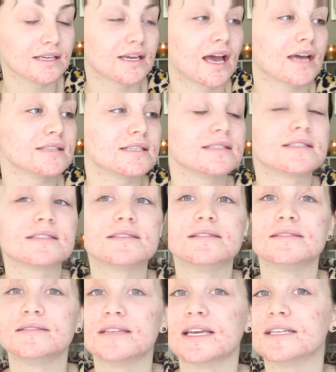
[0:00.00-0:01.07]
guys, it's
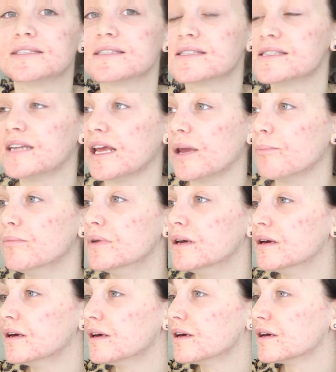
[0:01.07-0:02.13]
steam.
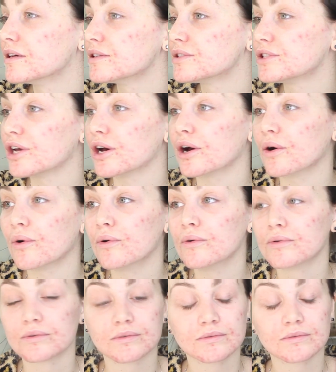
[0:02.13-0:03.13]
So,